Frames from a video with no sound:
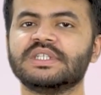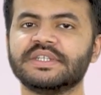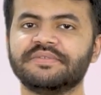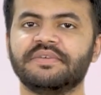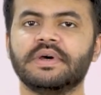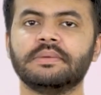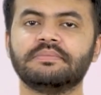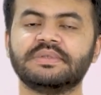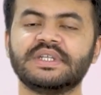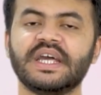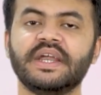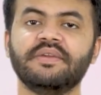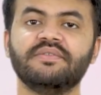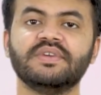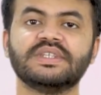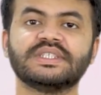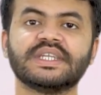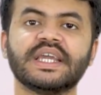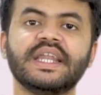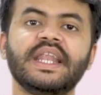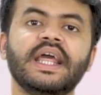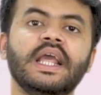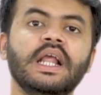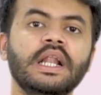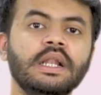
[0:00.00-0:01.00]
is a website which
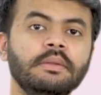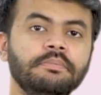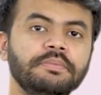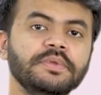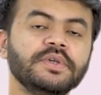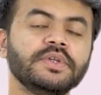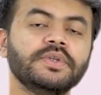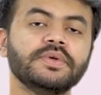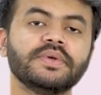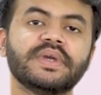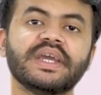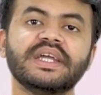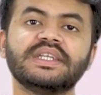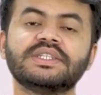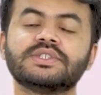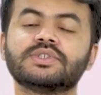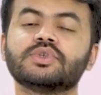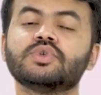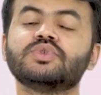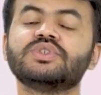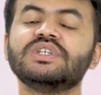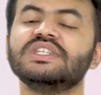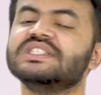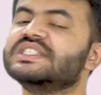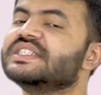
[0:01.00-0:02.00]
can help you to get
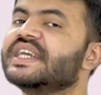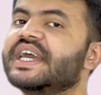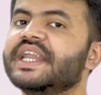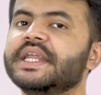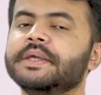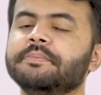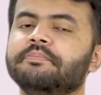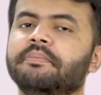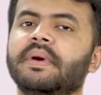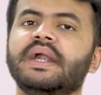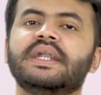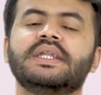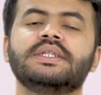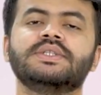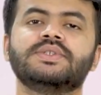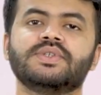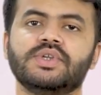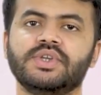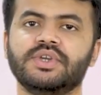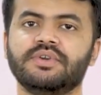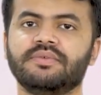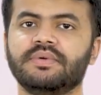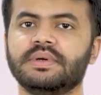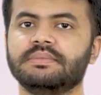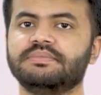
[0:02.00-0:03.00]
social sharing buttons
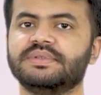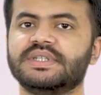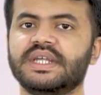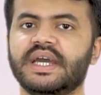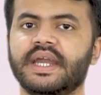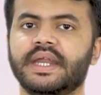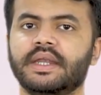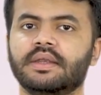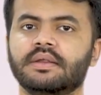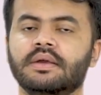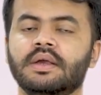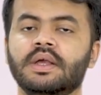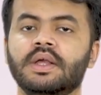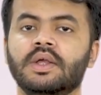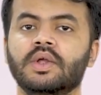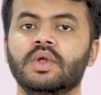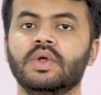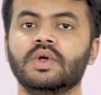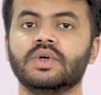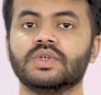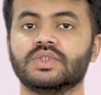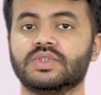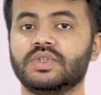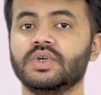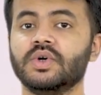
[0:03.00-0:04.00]
on your website.
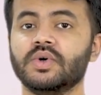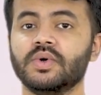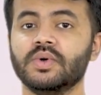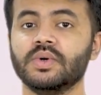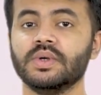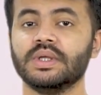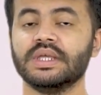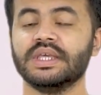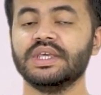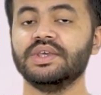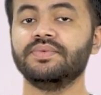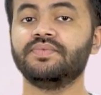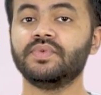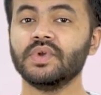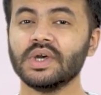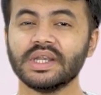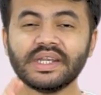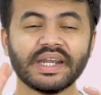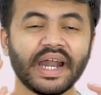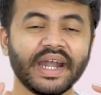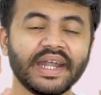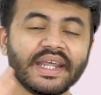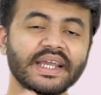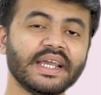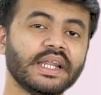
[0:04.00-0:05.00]
So if you're
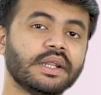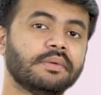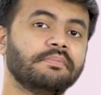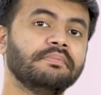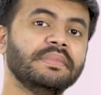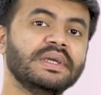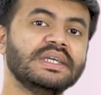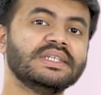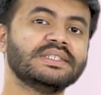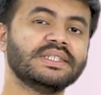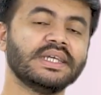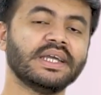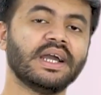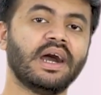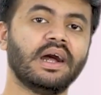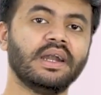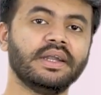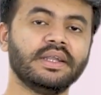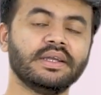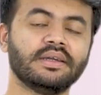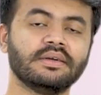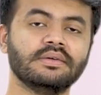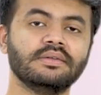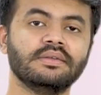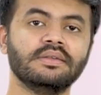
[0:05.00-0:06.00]
writing an amazing
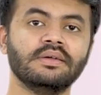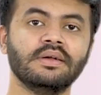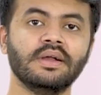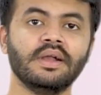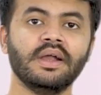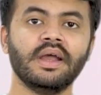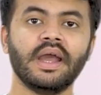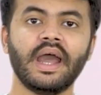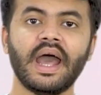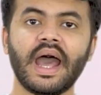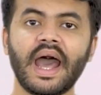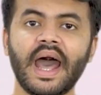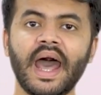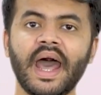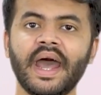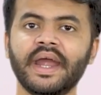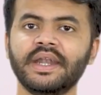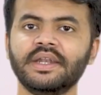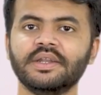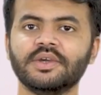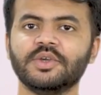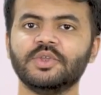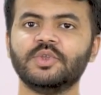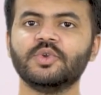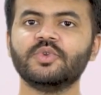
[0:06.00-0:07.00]
article
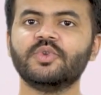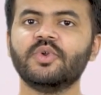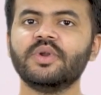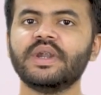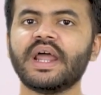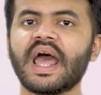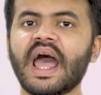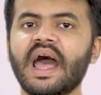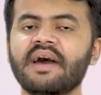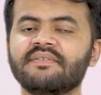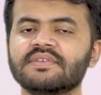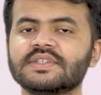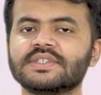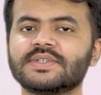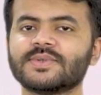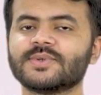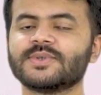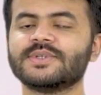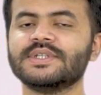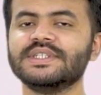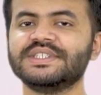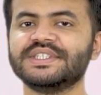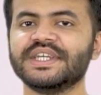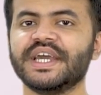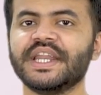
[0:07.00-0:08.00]
and you don't have a
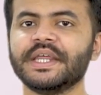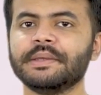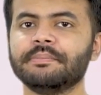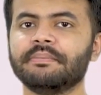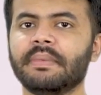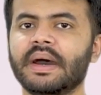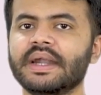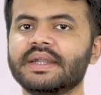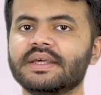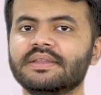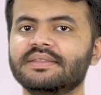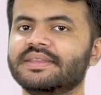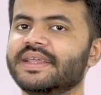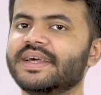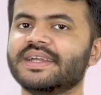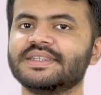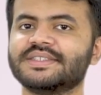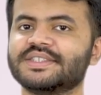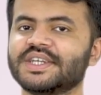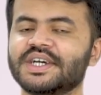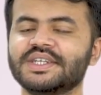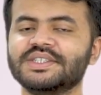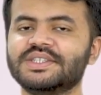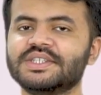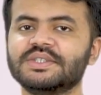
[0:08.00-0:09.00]
social sharing button, there are
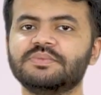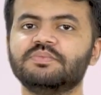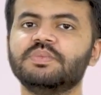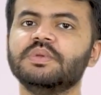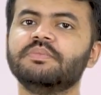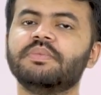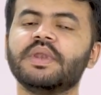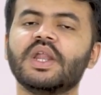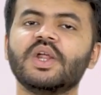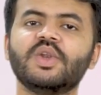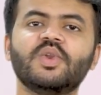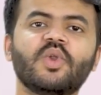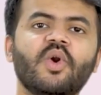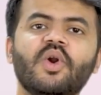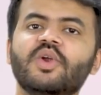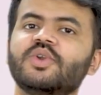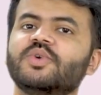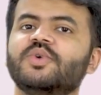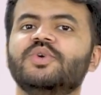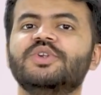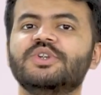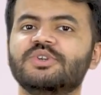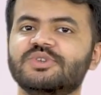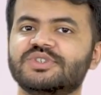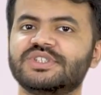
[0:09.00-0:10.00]
chances people are not
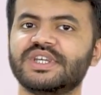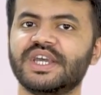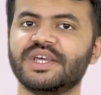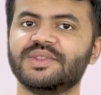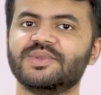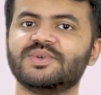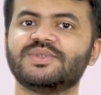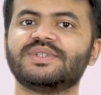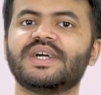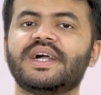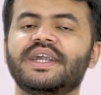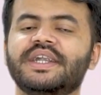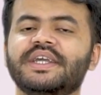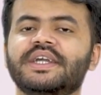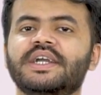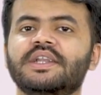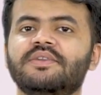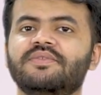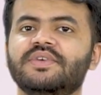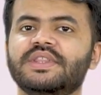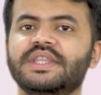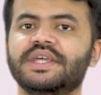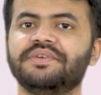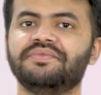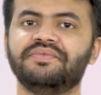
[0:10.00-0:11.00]
going to share those
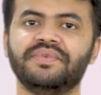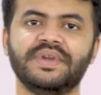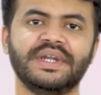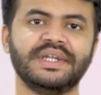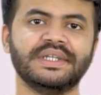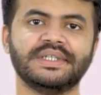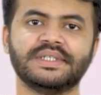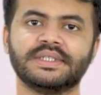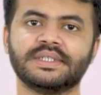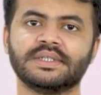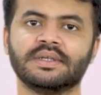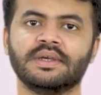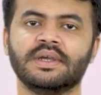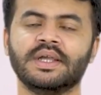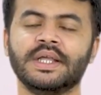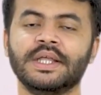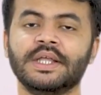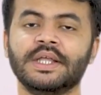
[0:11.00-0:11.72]
articles with their friends.